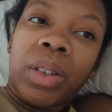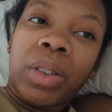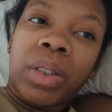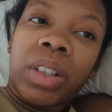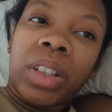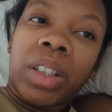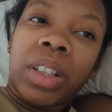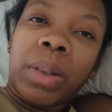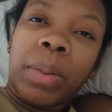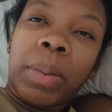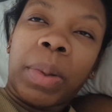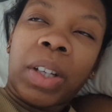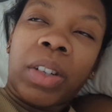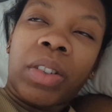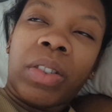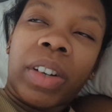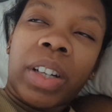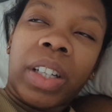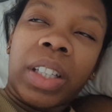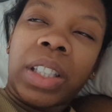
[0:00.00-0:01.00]
which is a bit
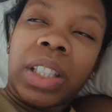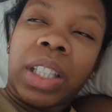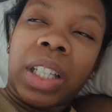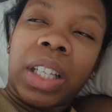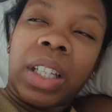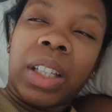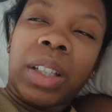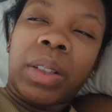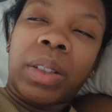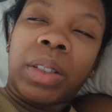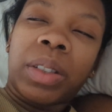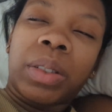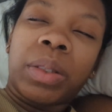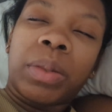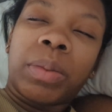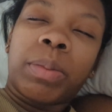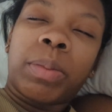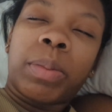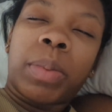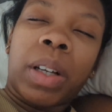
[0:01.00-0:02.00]
crazy,
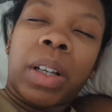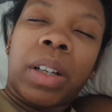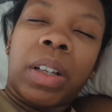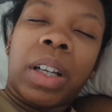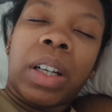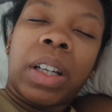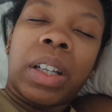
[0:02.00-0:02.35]
but